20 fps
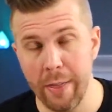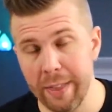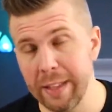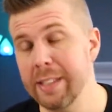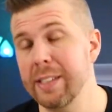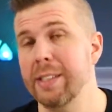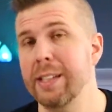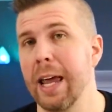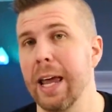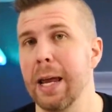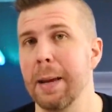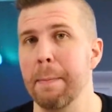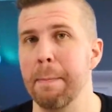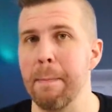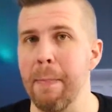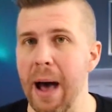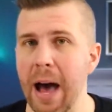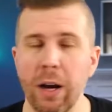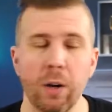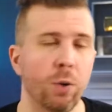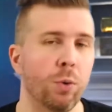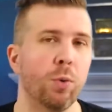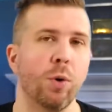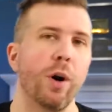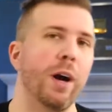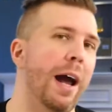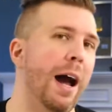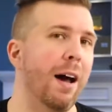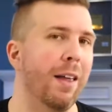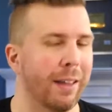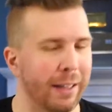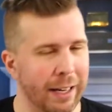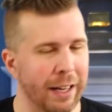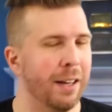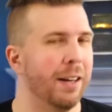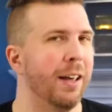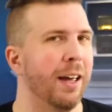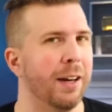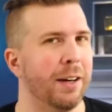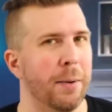This is a battle royale,
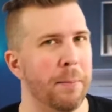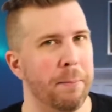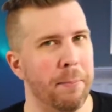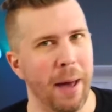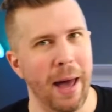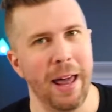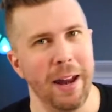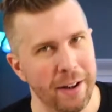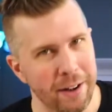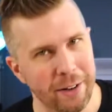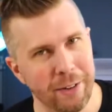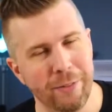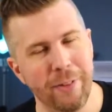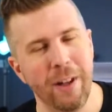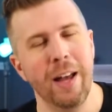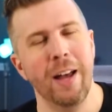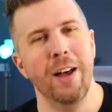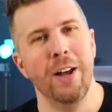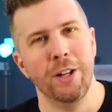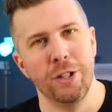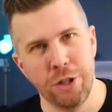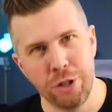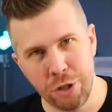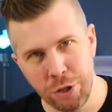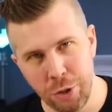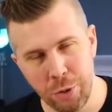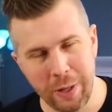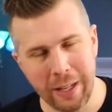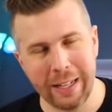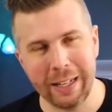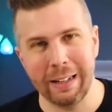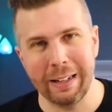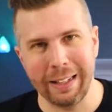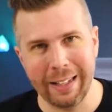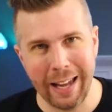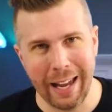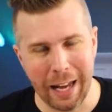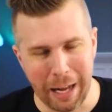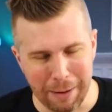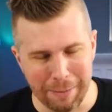again, a competitive shooting
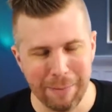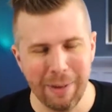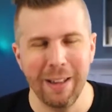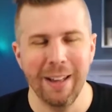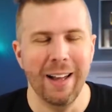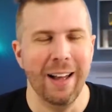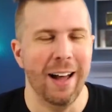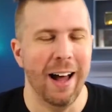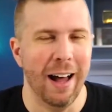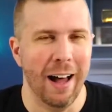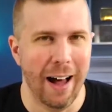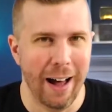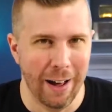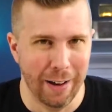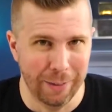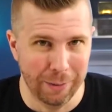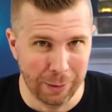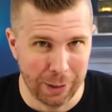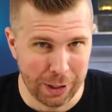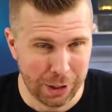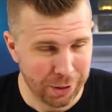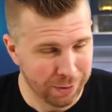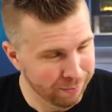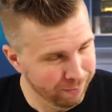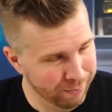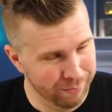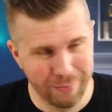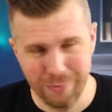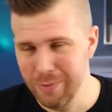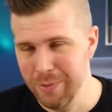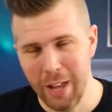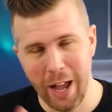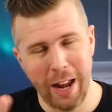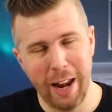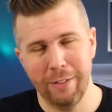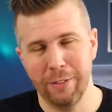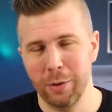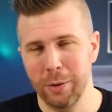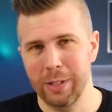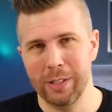game, which not
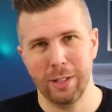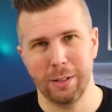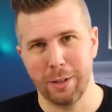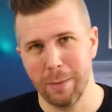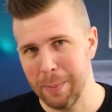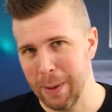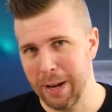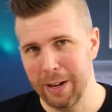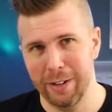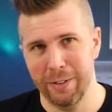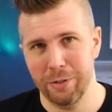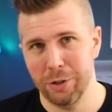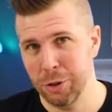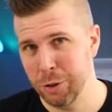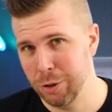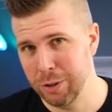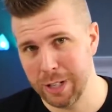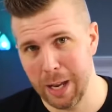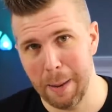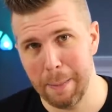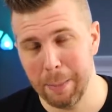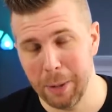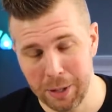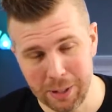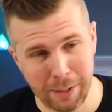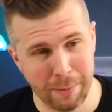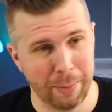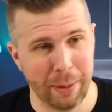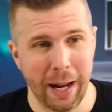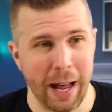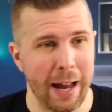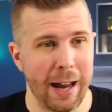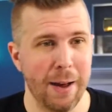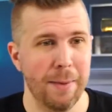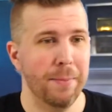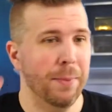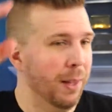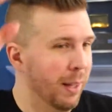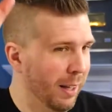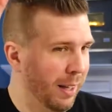everyone's a competitive shooter type person, but I
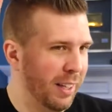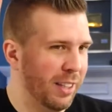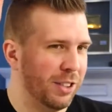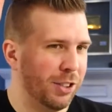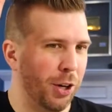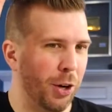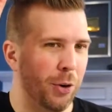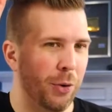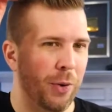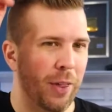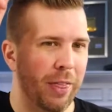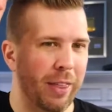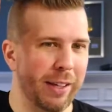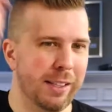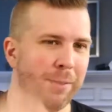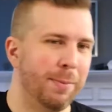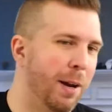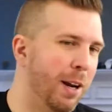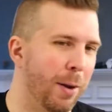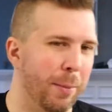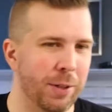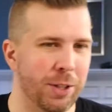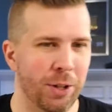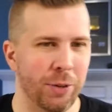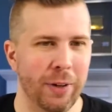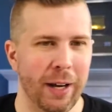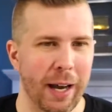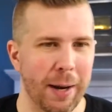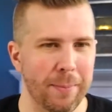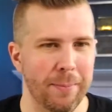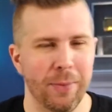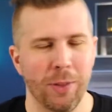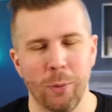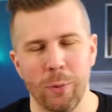am. So this is my number two game.